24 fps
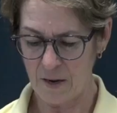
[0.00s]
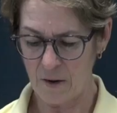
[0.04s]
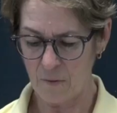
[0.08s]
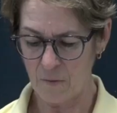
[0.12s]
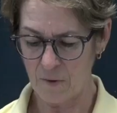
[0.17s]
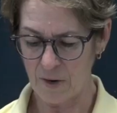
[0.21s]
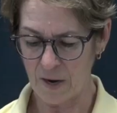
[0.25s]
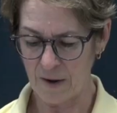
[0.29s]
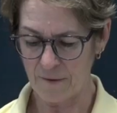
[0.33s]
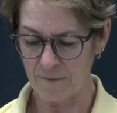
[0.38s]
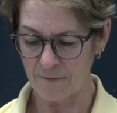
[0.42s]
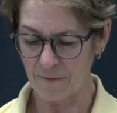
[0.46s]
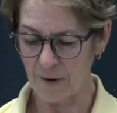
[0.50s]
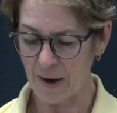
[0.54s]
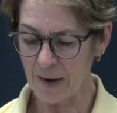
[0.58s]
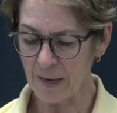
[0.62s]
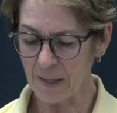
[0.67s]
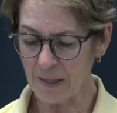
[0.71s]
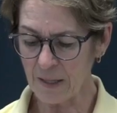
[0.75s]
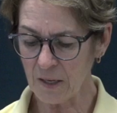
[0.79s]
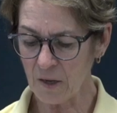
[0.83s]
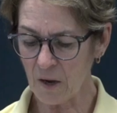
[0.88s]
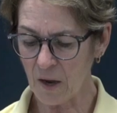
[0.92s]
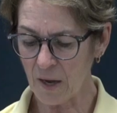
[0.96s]
When I
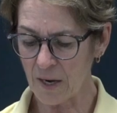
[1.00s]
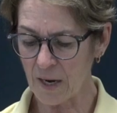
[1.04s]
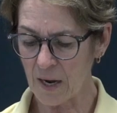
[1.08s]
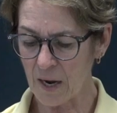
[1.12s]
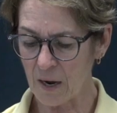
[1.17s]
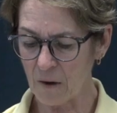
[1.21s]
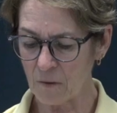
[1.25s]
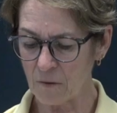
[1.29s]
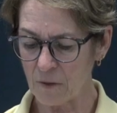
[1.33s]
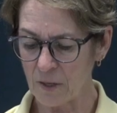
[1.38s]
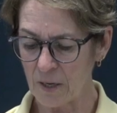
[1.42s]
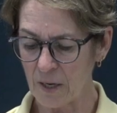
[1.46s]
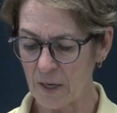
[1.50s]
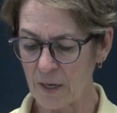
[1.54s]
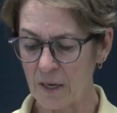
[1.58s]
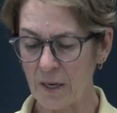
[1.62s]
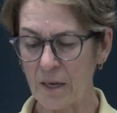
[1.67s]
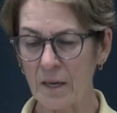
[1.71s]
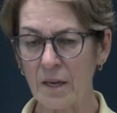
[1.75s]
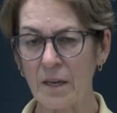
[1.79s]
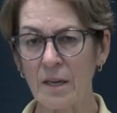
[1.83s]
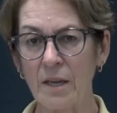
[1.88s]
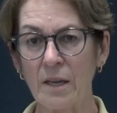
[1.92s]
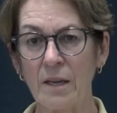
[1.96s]
finally got out,
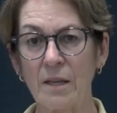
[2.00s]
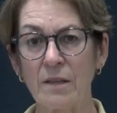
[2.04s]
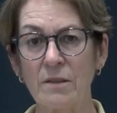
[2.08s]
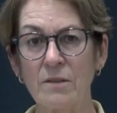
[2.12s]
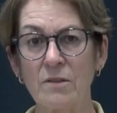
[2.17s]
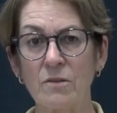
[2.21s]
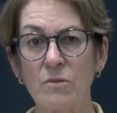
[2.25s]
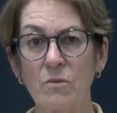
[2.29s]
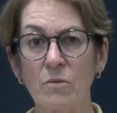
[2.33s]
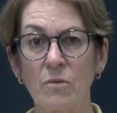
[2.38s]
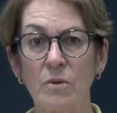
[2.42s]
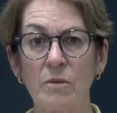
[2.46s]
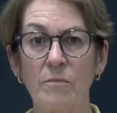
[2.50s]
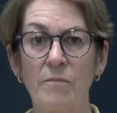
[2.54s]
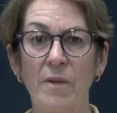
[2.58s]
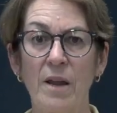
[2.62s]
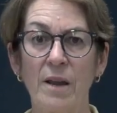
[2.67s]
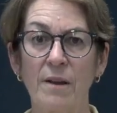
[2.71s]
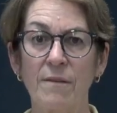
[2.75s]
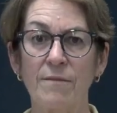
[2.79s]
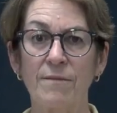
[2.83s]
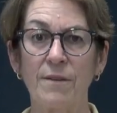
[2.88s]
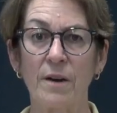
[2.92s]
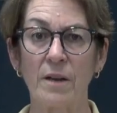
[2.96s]
kids would
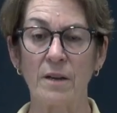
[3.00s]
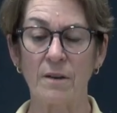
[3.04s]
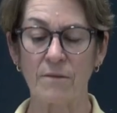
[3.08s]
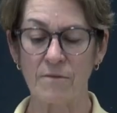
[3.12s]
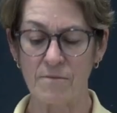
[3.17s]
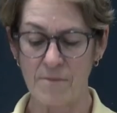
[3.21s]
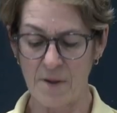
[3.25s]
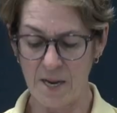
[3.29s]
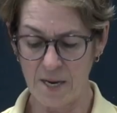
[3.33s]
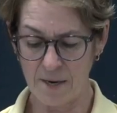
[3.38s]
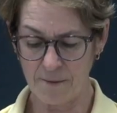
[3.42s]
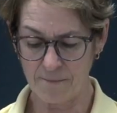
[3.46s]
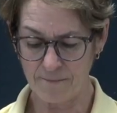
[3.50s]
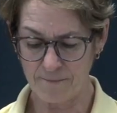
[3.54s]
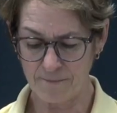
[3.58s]
make fun of me.